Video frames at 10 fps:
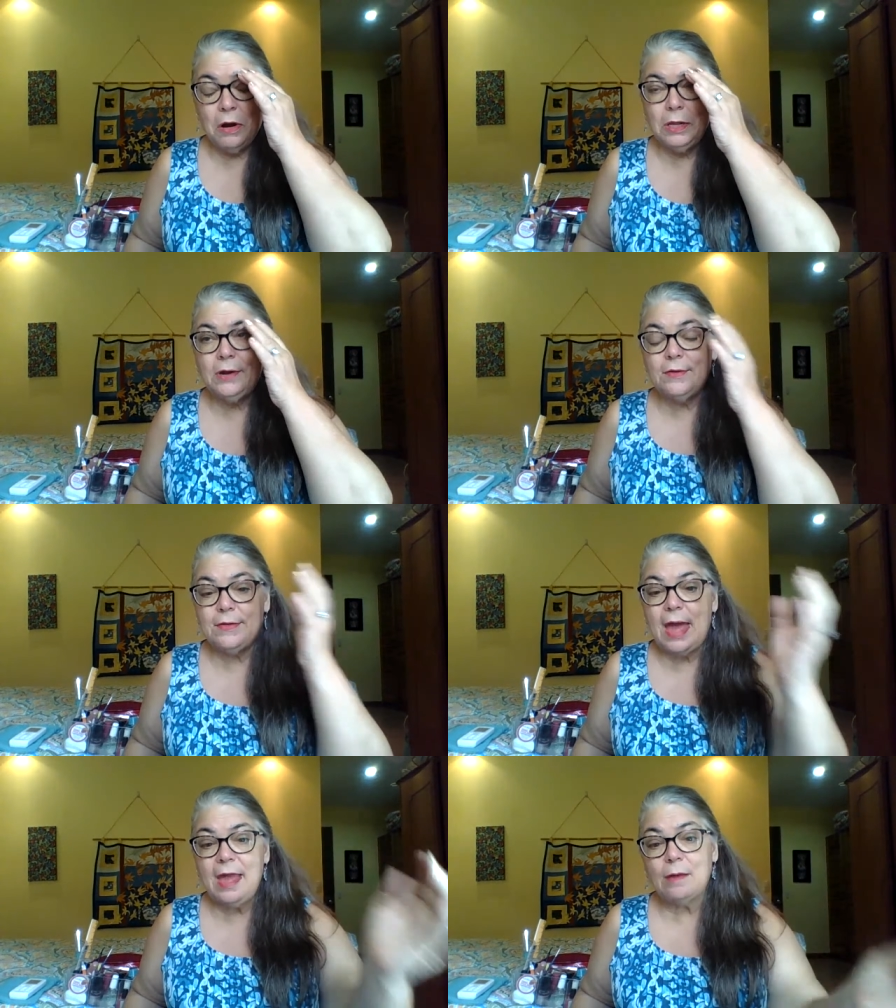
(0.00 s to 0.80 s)
Earlier
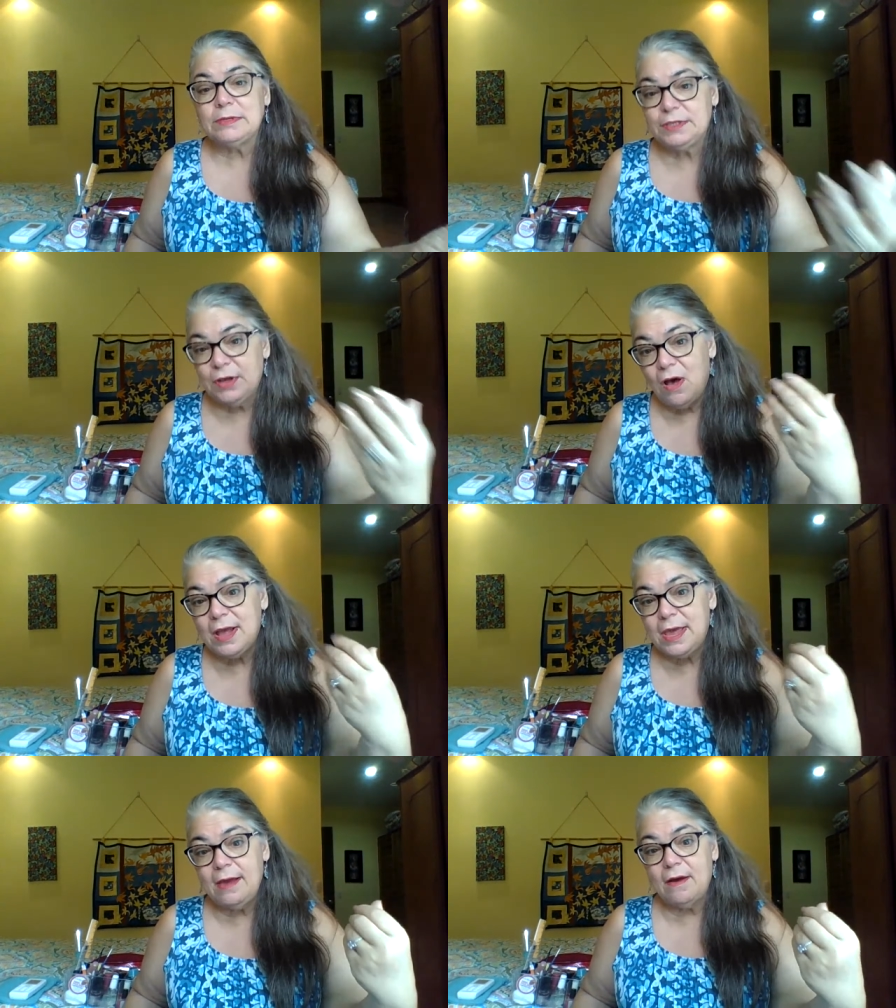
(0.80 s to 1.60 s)
today, I was
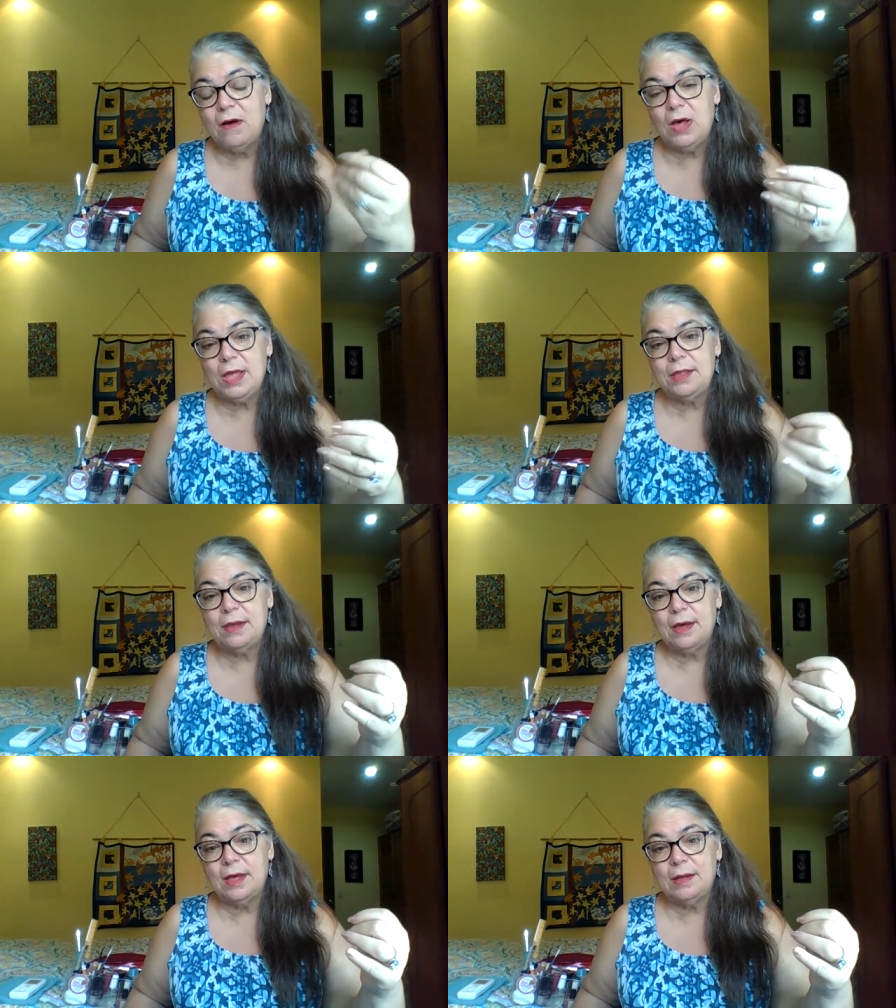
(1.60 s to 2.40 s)
talking
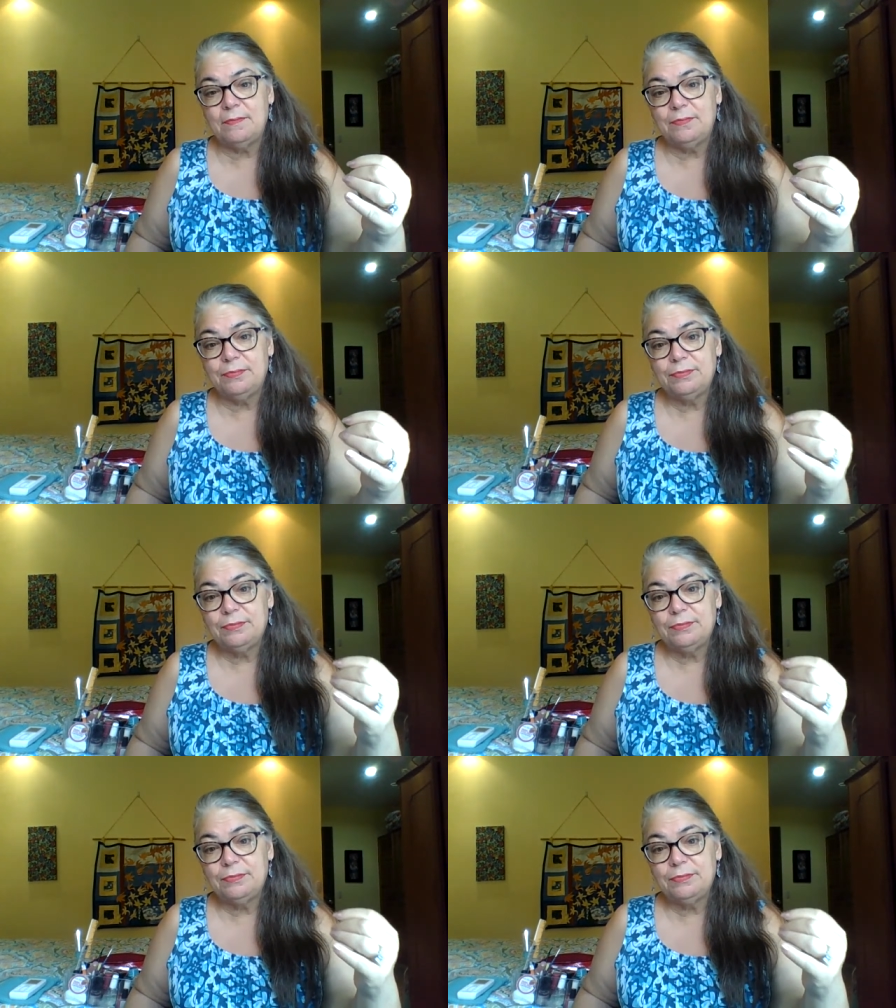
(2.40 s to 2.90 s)
on um,